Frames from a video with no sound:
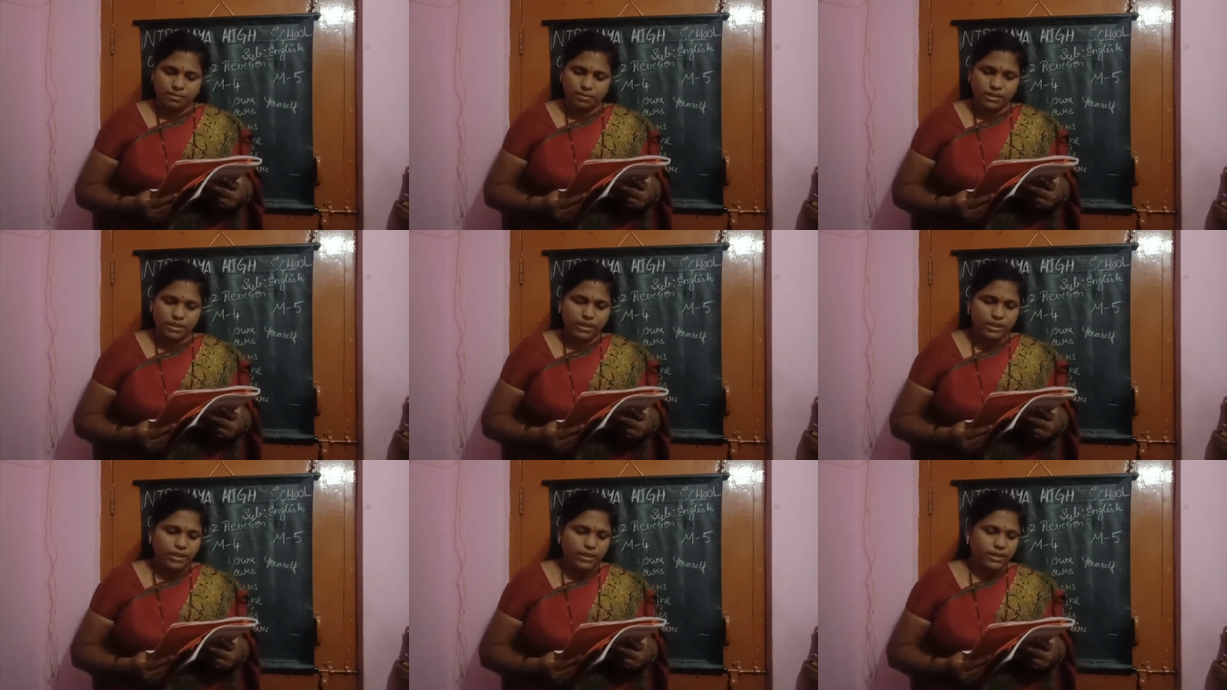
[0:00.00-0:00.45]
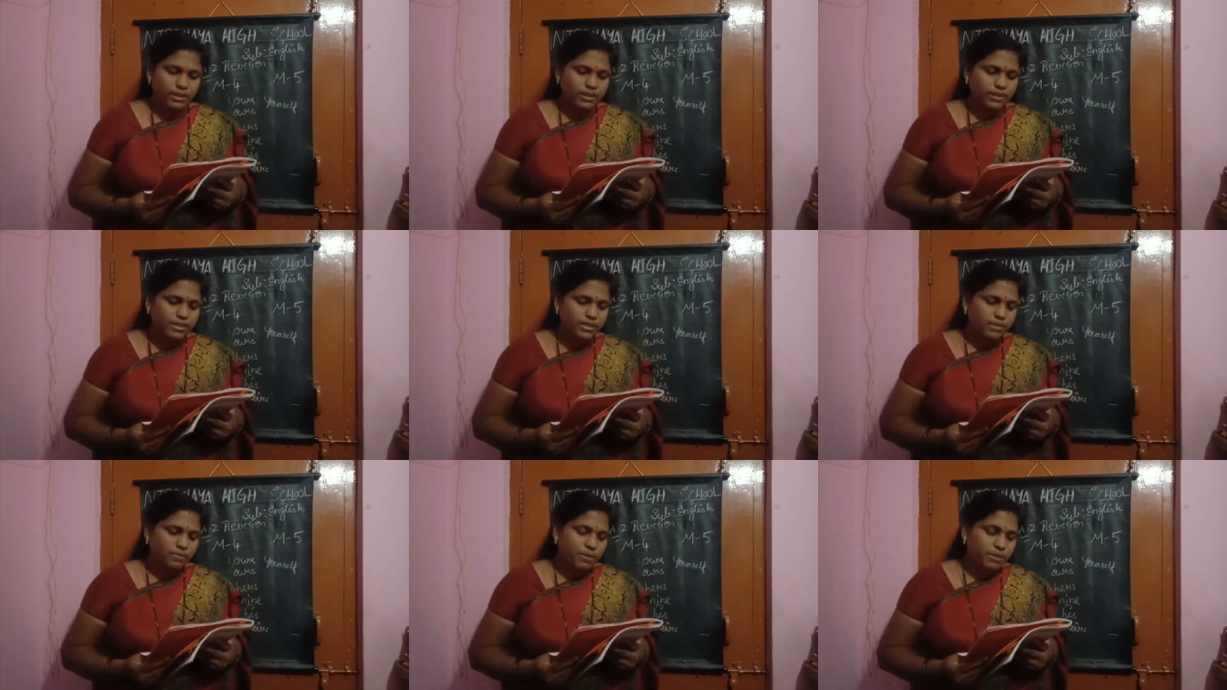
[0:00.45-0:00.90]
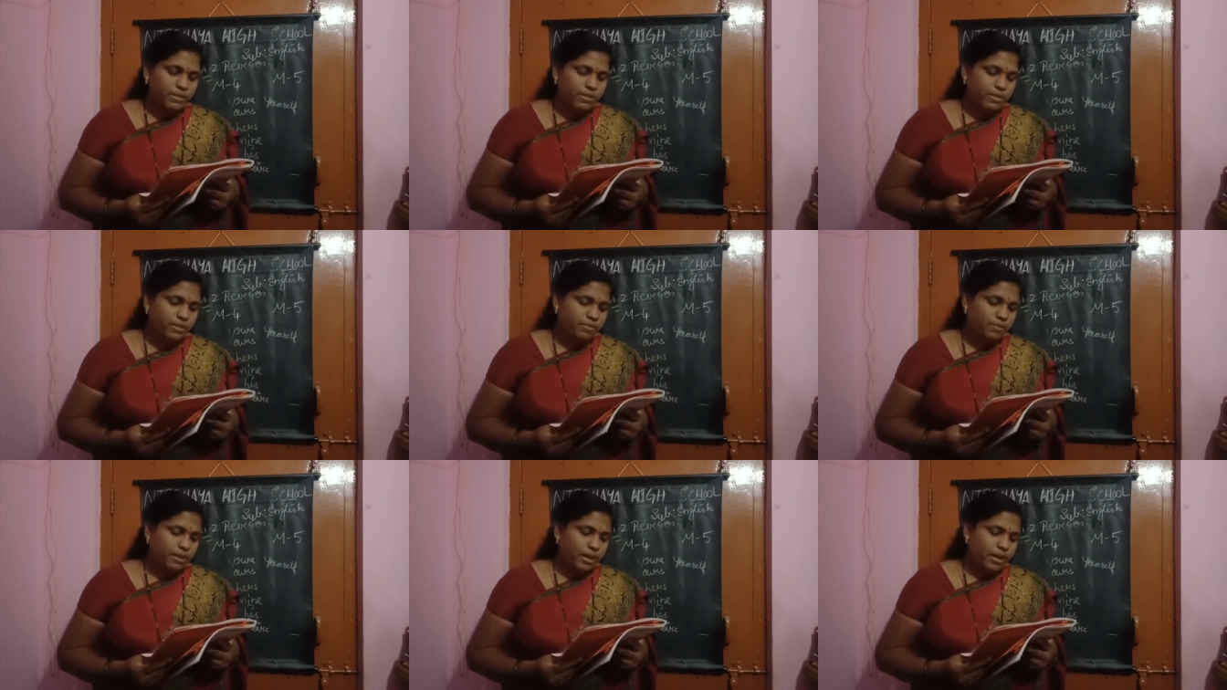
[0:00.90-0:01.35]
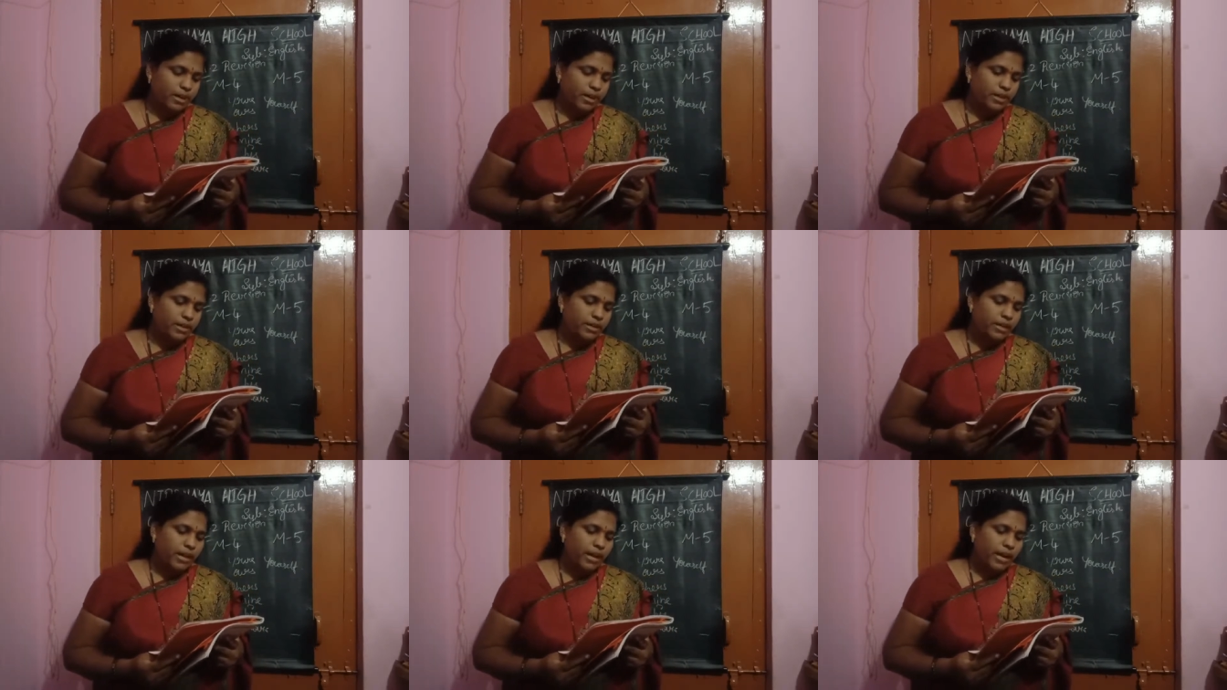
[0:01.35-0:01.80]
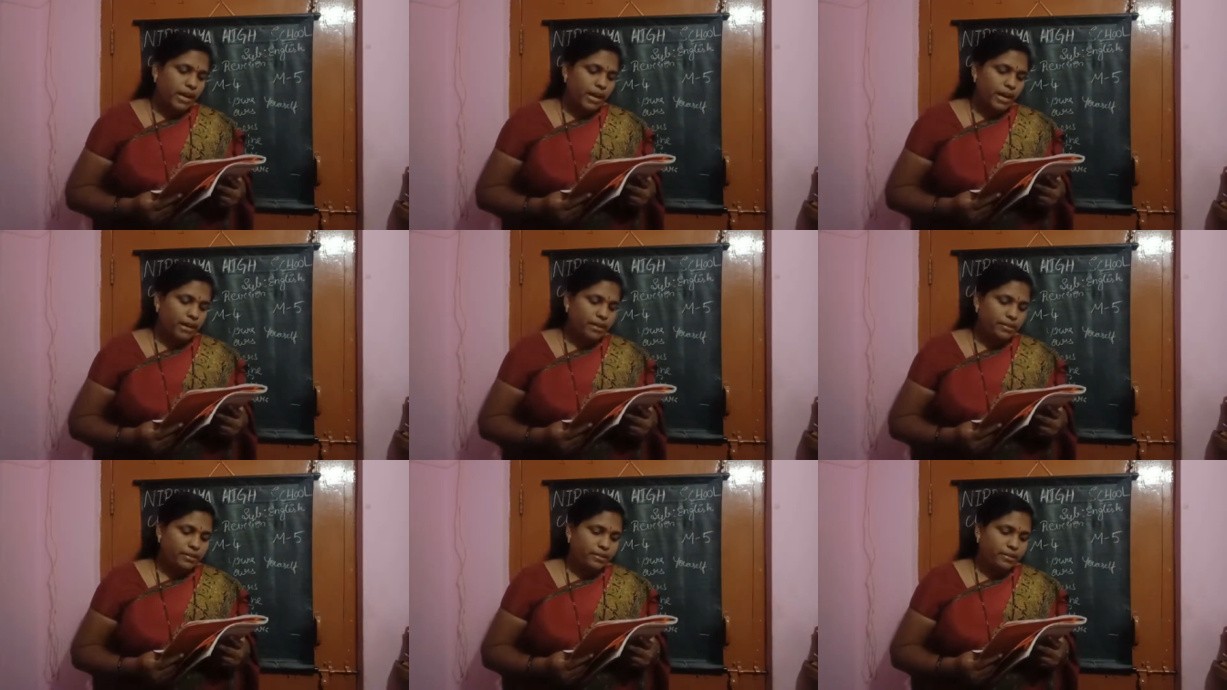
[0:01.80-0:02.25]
He entered the busy market and